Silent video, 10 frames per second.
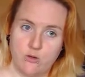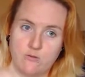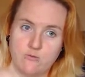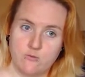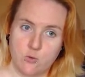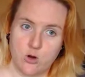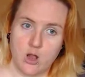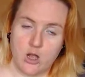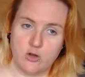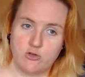
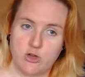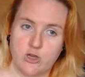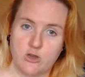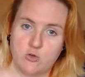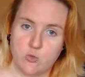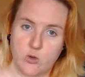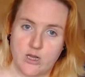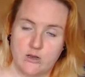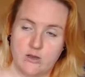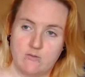
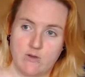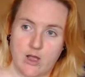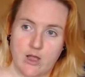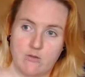425